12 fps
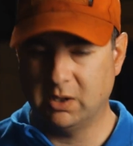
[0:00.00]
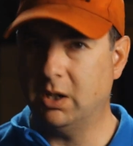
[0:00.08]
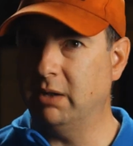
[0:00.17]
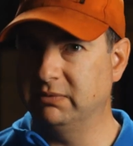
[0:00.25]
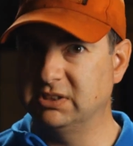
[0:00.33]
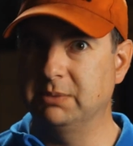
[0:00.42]

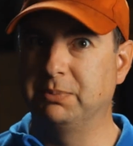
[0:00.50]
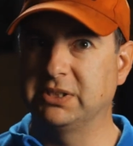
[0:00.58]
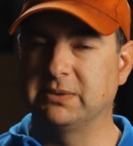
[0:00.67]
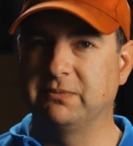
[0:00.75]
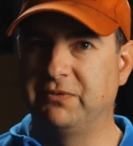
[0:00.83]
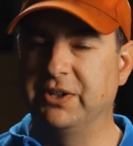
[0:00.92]
Obviously
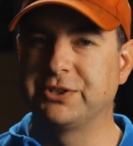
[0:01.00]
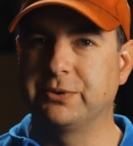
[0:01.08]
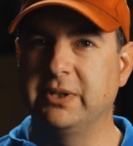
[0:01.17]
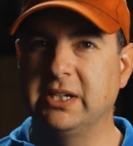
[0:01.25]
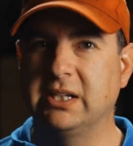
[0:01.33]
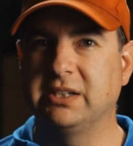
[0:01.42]
put some
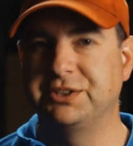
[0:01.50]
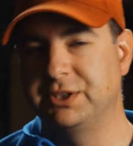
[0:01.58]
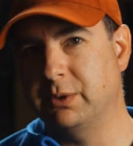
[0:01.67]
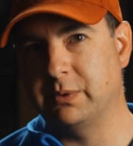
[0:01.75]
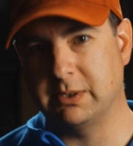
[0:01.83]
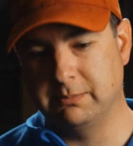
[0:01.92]
filtering in, because you
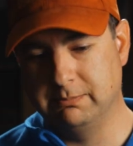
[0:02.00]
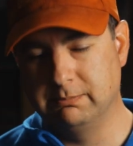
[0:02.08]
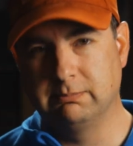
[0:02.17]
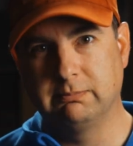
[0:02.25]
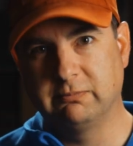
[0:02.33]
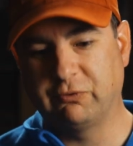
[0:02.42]
don't want
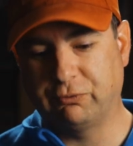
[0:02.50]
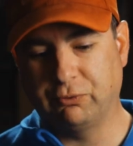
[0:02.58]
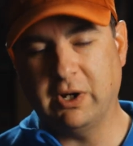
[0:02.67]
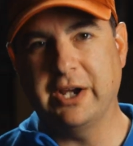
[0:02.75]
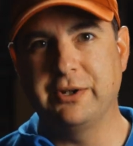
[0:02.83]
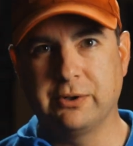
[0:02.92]
to
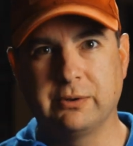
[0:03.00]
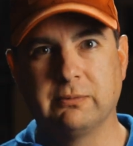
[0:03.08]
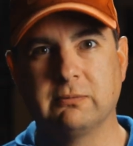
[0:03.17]
fry your